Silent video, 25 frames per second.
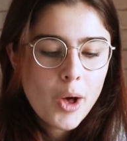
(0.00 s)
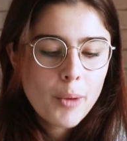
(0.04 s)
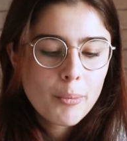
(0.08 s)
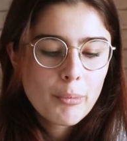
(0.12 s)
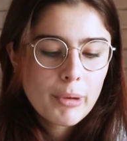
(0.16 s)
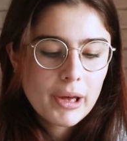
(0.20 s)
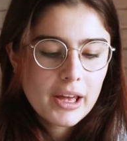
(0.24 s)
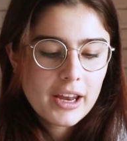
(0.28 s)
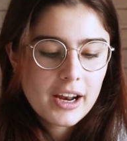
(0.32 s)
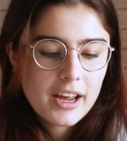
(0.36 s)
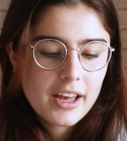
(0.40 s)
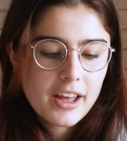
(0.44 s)

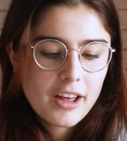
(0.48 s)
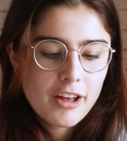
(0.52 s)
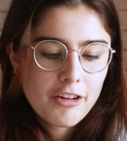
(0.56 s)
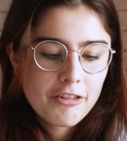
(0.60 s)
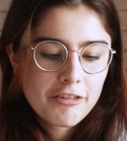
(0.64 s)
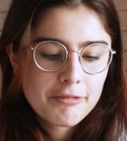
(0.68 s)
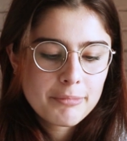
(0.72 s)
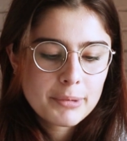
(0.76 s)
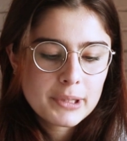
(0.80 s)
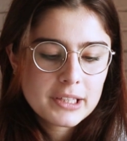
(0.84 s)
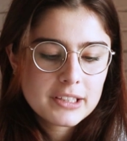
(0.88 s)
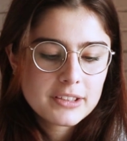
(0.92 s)
but I
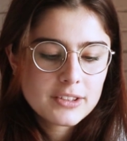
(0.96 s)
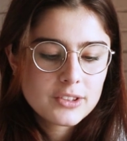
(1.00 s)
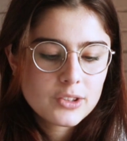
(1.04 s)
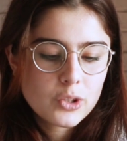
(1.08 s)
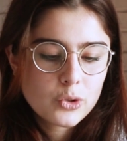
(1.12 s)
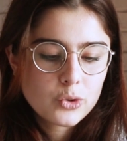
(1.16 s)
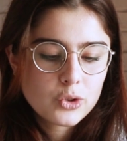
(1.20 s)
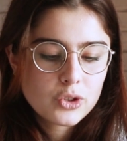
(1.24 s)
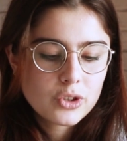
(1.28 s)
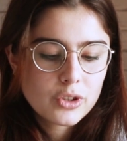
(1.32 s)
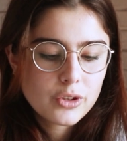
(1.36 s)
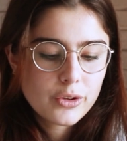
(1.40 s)
have Plus
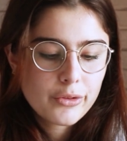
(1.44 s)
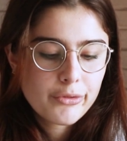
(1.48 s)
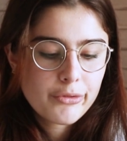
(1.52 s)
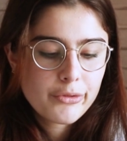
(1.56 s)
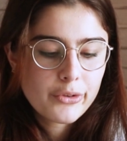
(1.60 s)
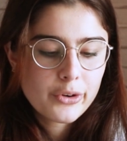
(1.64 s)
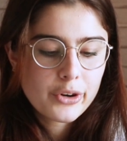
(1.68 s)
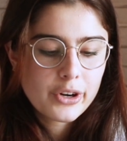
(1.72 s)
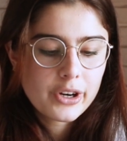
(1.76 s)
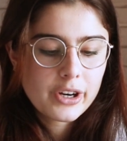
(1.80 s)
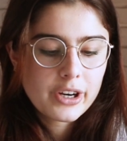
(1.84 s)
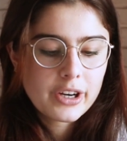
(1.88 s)
Social
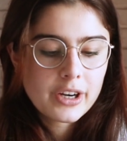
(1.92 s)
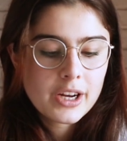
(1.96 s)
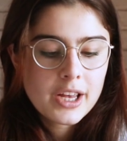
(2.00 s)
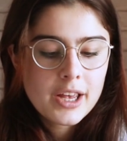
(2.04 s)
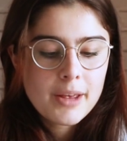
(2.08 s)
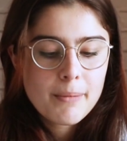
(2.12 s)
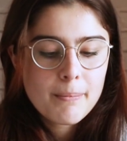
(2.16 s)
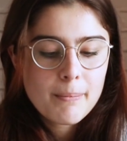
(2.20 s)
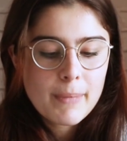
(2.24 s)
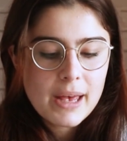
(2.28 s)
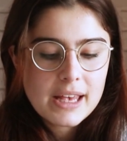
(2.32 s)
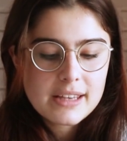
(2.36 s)
for
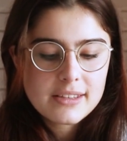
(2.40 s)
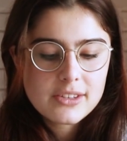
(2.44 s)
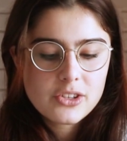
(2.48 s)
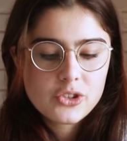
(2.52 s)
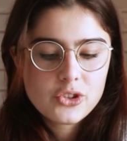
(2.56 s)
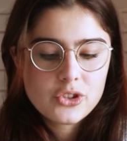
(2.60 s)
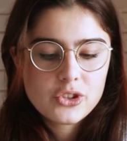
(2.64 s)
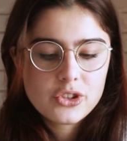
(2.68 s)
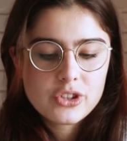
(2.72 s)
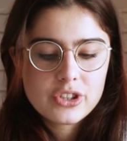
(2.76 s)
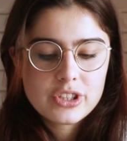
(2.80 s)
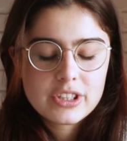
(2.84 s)

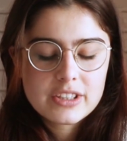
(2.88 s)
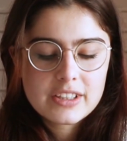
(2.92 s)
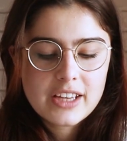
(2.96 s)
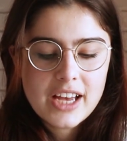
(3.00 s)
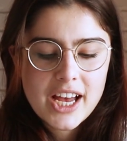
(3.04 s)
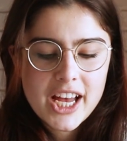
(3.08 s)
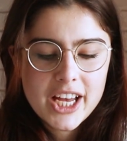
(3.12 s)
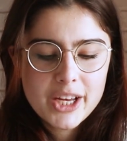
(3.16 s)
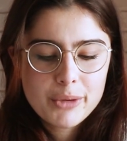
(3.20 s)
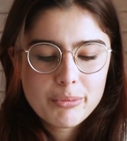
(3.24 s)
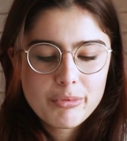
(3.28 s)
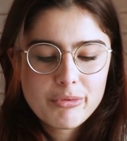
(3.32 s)
Messenger,
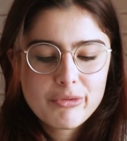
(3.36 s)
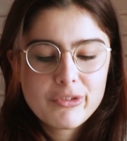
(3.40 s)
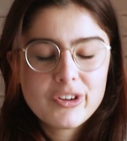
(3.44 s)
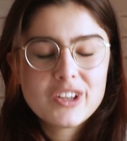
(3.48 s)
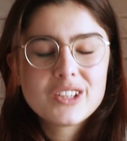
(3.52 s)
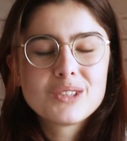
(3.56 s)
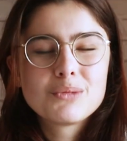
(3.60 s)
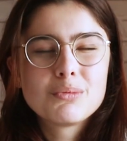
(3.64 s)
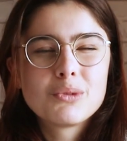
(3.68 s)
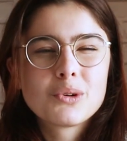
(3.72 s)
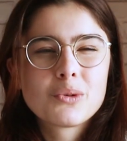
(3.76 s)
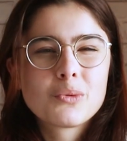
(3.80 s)
Skype,
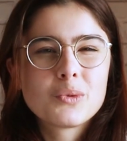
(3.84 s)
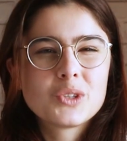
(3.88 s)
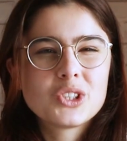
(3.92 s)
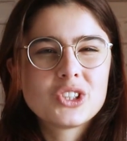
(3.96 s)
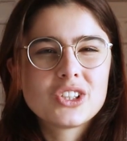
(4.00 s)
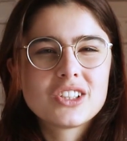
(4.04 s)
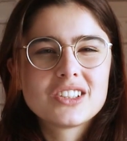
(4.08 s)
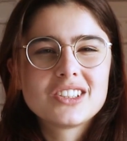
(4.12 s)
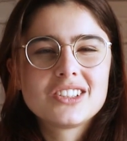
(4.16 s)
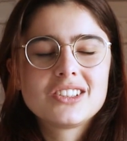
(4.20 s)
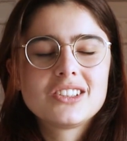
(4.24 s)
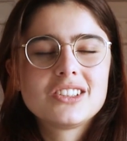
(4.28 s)
Facebook, which
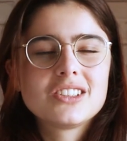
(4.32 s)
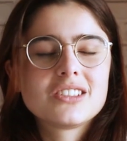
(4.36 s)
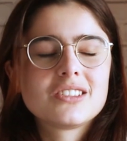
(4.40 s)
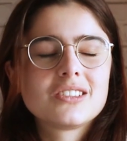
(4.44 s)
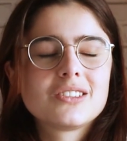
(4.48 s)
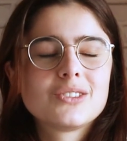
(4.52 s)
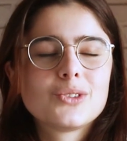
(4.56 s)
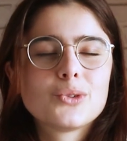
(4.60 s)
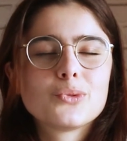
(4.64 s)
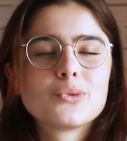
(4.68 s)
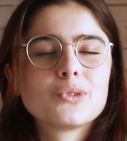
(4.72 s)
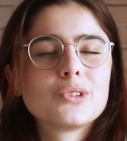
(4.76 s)
I
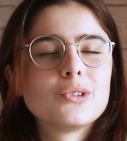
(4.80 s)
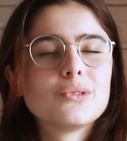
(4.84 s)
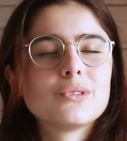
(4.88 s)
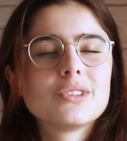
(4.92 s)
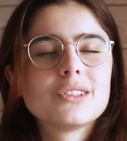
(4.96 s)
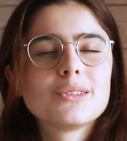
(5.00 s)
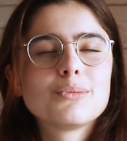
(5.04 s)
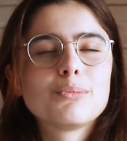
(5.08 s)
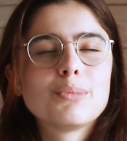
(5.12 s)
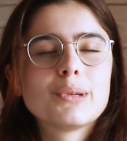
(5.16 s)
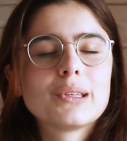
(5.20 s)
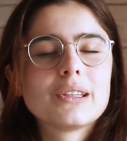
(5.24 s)
just don't use
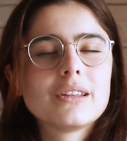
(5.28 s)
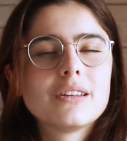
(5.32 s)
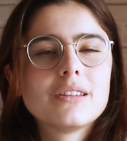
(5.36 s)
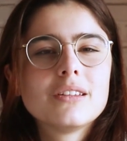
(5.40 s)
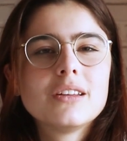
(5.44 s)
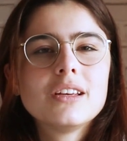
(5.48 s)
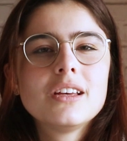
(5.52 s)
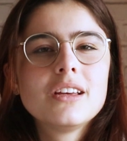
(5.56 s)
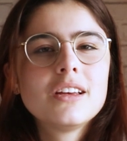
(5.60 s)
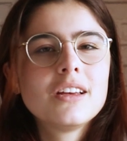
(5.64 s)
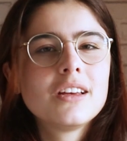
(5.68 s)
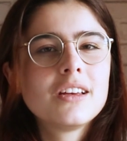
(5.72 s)
it, but
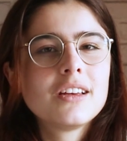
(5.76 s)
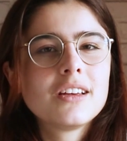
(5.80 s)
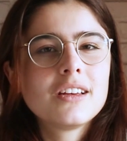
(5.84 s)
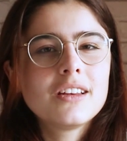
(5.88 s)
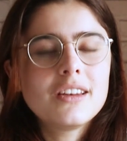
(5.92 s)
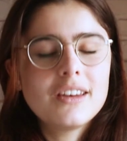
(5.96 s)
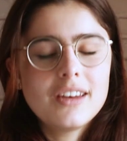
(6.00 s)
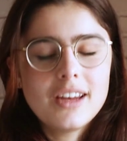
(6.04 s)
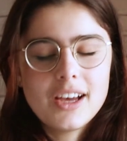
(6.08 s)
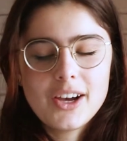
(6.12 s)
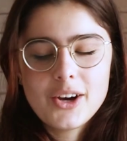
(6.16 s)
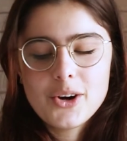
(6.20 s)

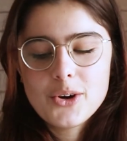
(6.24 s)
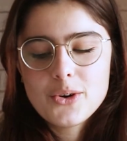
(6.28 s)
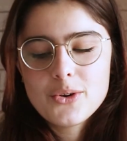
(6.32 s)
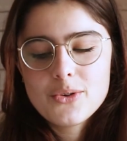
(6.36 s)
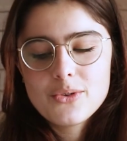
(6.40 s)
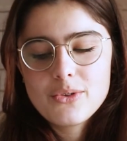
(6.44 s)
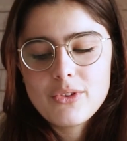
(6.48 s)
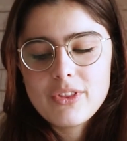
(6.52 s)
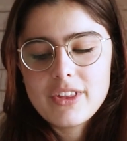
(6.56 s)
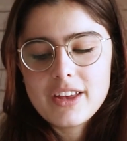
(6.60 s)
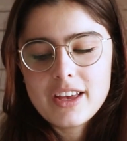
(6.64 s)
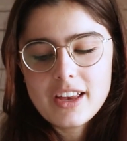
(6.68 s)

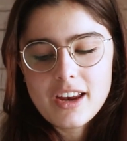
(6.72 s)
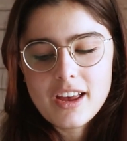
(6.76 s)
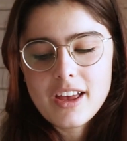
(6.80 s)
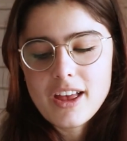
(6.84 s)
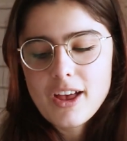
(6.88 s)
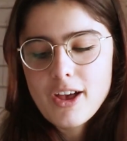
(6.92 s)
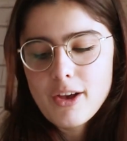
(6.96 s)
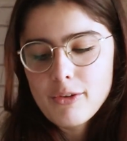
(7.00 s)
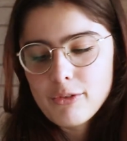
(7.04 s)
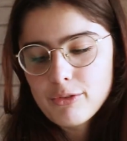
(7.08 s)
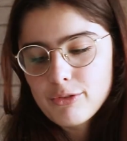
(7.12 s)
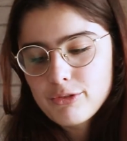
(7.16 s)
now that I
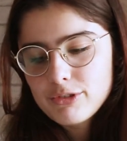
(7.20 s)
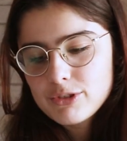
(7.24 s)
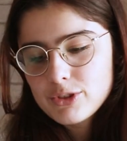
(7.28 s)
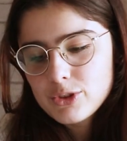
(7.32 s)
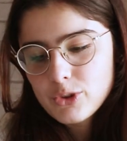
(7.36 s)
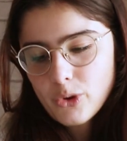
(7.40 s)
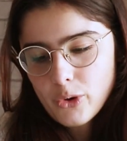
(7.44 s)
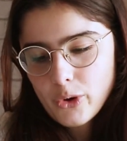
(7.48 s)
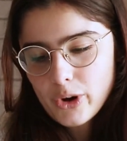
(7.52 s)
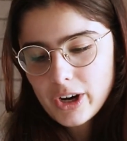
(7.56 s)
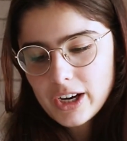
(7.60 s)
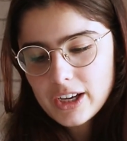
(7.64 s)
have
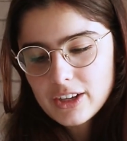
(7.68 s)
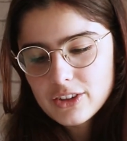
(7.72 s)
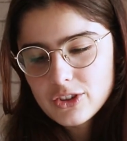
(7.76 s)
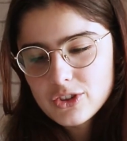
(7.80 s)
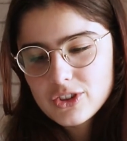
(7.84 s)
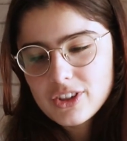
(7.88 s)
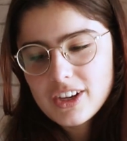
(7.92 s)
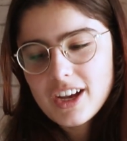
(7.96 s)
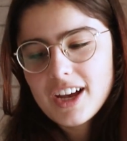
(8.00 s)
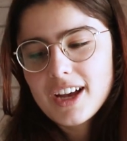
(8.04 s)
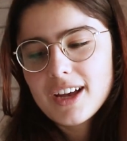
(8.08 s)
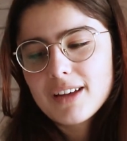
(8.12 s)

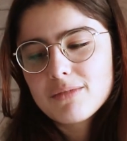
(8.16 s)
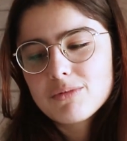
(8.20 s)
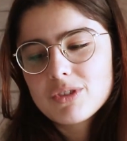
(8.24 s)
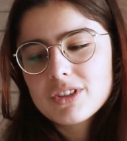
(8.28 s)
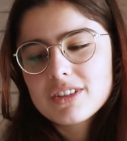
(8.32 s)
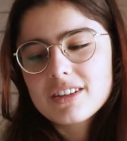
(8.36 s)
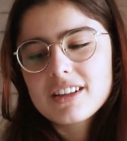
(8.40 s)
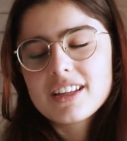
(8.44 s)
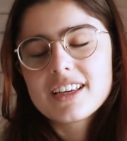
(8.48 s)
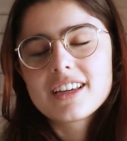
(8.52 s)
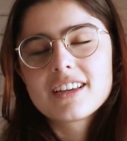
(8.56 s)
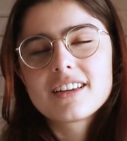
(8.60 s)
storage, I'm
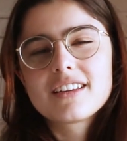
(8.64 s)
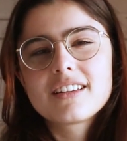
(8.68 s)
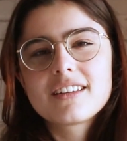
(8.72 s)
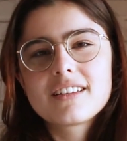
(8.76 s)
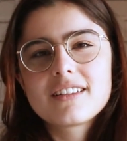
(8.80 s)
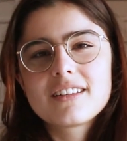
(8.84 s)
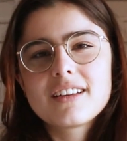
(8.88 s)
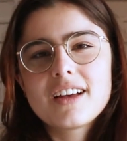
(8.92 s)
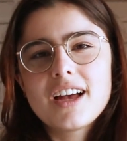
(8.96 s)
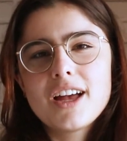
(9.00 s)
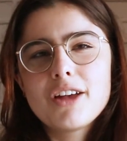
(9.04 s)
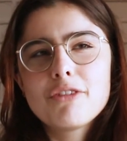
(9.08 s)
just like,
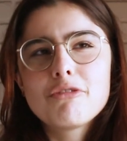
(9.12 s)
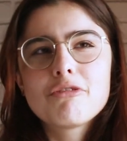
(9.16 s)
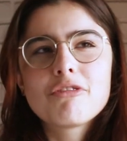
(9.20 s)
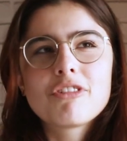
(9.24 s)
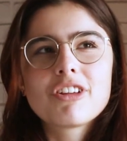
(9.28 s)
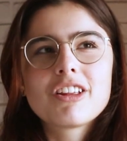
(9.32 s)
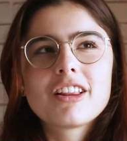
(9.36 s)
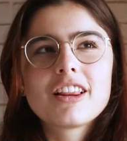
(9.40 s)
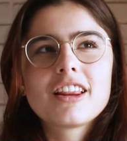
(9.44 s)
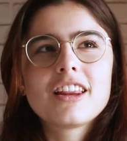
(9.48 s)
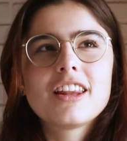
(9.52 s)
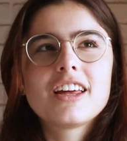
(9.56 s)
I
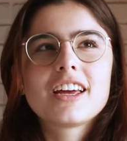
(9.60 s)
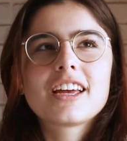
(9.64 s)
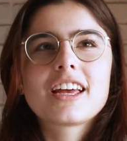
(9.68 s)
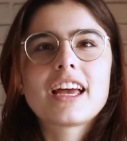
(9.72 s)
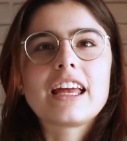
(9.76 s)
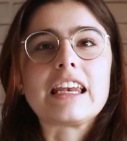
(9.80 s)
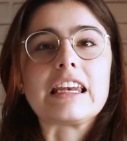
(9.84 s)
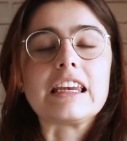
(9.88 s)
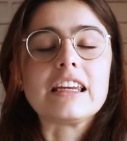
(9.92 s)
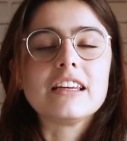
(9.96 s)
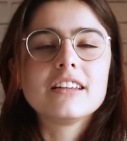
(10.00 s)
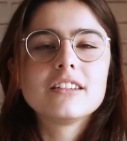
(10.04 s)
feel like
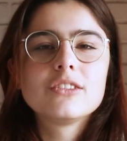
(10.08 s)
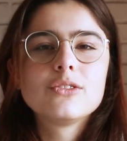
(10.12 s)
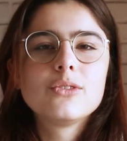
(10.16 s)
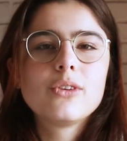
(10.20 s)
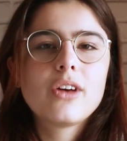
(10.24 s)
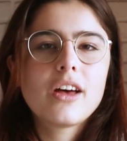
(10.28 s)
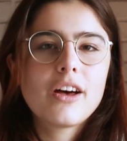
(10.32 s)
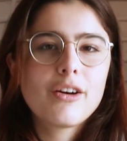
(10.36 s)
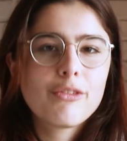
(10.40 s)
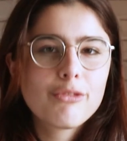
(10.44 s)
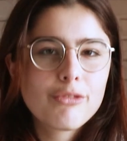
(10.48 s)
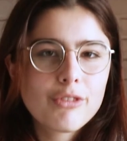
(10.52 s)
I need to
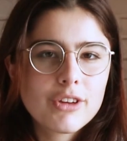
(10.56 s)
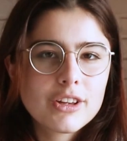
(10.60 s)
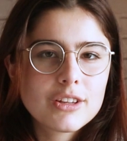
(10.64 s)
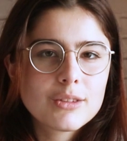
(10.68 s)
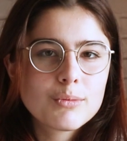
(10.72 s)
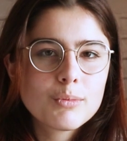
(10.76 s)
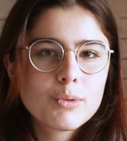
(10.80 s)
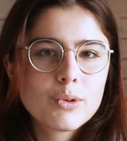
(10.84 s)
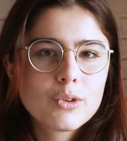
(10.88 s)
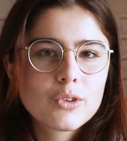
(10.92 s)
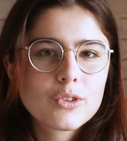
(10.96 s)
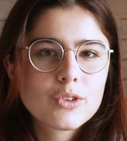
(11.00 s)
have
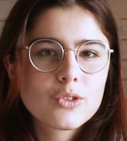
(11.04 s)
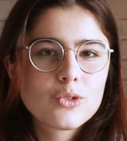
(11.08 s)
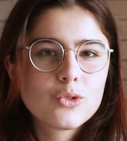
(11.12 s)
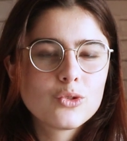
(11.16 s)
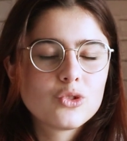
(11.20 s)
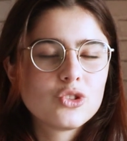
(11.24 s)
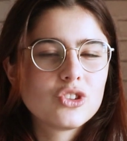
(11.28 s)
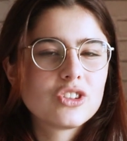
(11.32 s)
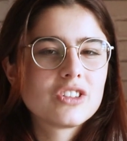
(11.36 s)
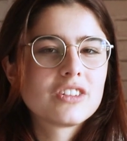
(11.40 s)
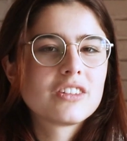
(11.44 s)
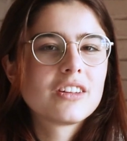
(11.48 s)
Facebook to
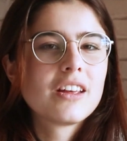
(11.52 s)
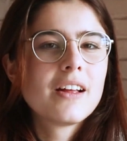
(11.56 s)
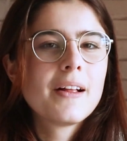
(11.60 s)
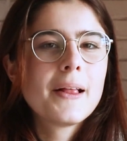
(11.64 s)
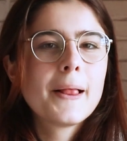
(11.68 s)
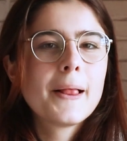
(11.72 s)
just